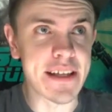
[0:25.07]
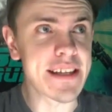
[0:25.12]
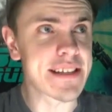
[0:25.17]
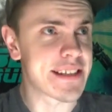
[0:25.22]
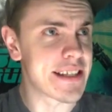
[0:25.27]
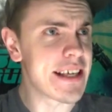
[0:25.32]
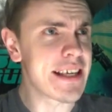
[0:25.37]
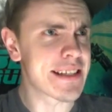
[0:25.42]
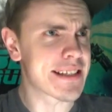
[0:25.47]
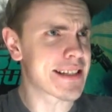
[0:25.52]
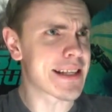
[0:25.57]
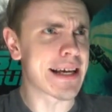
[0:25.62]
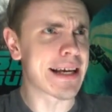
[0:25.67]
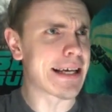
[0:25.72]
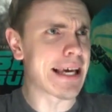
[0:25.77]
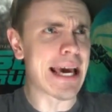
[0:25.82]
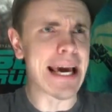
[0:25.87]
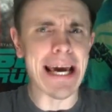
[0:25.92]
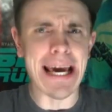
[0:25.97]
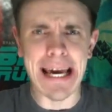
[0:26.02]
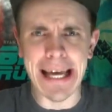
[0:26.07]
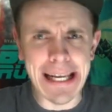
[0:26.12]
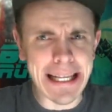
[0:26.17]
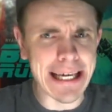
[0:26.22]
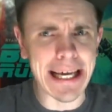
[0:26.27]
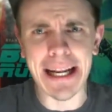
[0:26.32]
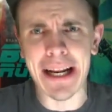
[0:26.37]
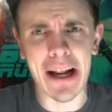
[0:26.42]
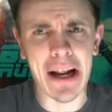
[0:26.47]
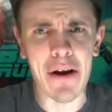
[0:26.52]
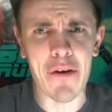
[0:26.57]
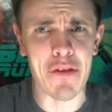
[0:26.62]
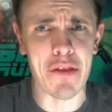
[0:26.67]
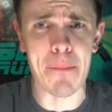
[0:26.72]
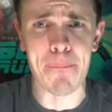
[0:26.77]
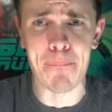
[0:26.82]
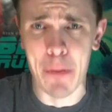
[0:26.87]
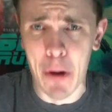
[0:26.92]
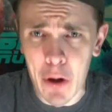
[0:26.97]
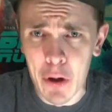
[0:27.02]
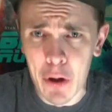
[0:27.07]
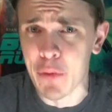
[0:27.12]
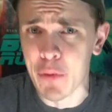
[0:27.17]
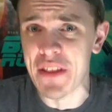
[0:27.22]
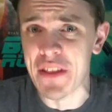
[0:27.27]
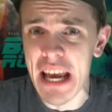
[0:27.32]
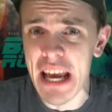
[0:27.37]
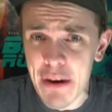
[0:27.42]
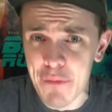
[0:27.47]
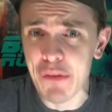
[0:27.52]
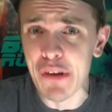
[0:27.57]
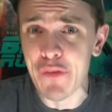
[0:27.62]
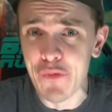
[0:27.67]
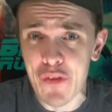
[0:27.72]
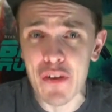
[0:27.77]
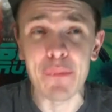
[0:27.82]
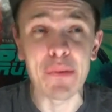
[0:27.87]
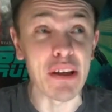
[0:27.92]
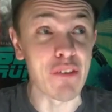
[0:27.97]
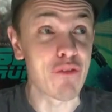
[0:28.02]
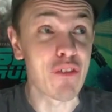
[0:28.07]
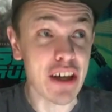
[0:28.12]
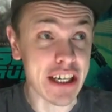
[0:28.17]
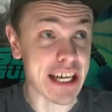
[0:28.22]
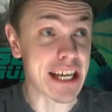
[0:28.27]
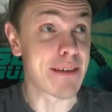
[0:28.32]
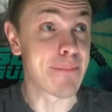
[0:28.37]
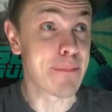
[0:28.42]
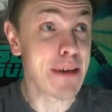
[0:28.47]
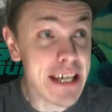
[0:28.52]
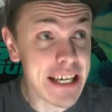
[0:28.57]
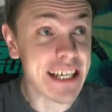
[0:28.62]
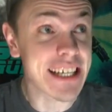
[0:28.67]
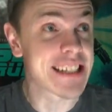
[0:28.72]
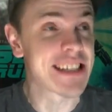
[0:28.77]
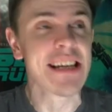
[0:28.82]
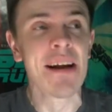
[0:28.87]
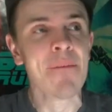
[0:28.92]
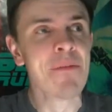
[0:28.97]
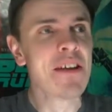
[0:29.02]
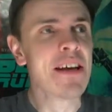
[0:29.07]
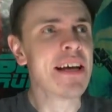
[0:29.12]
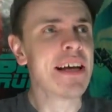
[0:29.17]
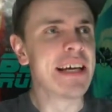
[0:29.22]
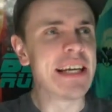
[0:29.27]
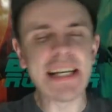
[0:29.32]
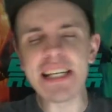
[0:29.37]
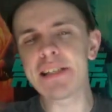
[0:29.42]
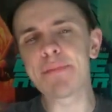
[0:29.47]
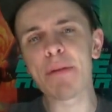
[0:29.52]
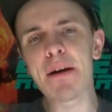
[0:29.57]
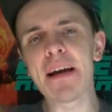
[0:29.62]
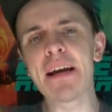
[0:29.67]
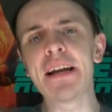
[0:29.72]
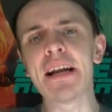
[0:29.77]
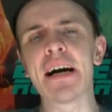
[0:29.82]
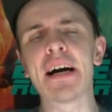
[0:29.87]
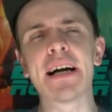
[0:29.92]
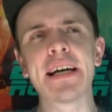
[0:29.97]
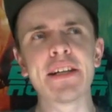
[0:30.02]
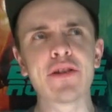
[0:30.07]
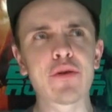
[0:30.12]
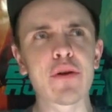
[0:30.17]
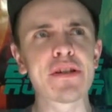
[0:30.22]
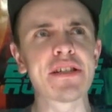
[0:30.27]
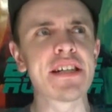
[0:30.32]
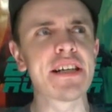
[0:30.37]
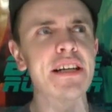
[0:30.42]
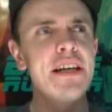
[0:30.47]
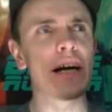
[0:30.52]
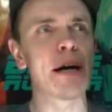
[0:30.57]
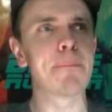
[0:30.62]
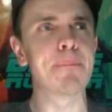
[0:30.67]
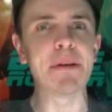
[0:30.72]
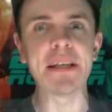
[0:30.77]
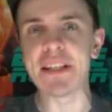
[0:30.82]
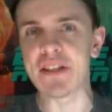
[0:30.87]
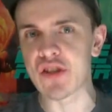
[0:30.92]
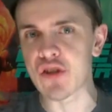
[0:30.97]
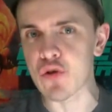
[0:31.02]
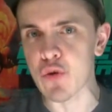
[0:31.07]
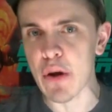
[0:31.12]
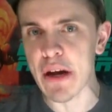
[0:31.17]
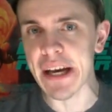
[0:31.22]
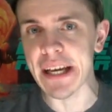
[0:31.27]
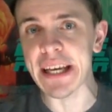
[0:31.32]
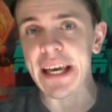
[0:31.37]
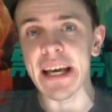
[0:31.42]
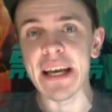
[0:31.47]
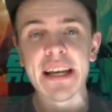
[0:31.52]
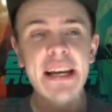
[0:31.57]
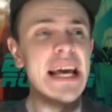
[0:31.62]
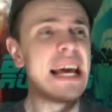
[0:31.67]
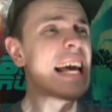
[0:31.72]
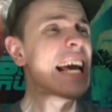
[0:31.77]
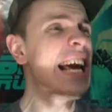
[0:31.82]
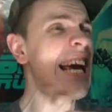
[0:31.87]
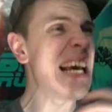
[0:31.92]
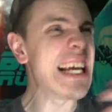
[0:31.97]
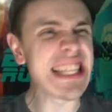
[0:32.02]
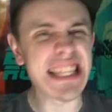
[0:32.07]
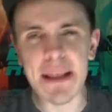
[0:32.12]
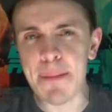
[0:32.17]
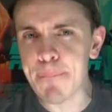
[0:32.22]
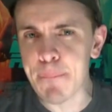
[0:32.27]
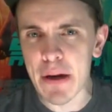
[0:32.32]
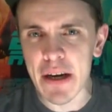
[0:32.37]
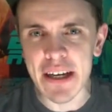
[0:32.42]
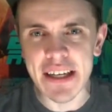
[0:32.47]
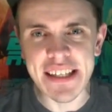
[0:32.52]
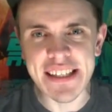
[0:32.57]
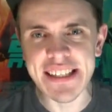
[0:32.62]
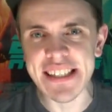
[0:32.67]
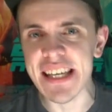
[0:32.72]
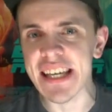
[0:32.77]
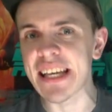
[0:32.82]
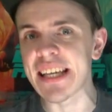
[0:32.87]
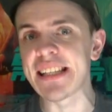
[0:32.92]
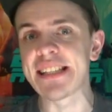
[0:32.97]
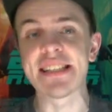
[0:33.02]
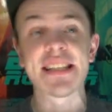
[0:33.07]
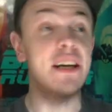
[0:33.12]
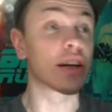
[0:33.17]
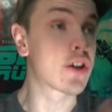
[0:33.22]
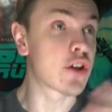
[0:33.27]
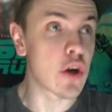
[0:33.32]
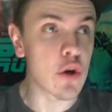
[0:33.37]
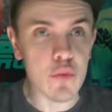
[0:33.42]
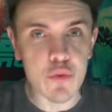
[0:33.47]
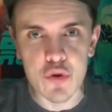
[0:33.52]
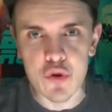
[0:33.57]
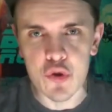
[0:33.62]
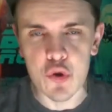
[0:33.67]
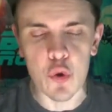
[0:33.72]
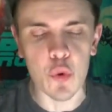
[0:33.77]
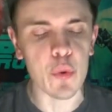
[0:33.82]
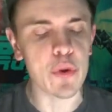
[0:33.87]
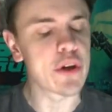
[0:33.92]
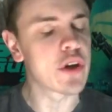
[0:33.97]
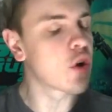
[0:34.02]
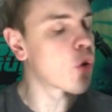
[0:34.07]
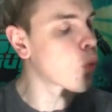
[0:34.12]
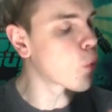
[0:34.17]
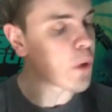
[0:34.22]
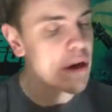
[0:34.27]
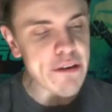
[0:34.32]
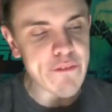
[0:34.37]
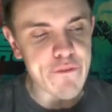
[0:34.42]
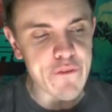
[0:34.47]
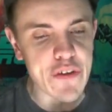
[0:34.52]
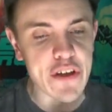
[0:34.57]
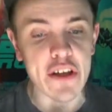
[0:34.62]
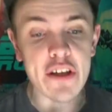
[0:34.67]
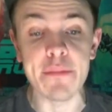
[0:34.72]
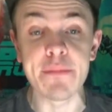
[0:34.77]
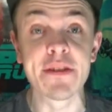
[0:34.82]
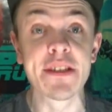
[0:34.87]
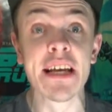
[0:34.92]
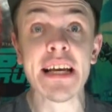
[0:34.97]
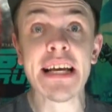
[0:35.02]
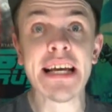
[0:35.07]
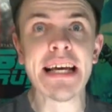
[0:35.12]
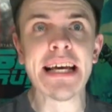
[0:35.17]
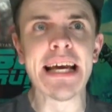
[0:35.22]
Yes, he is like hitting it out of the park with every film he fucking makes. He's made, uh, he directed uh, Pete's Dragon, Ain't Them Bodies Saints, A Ghost Story, great films.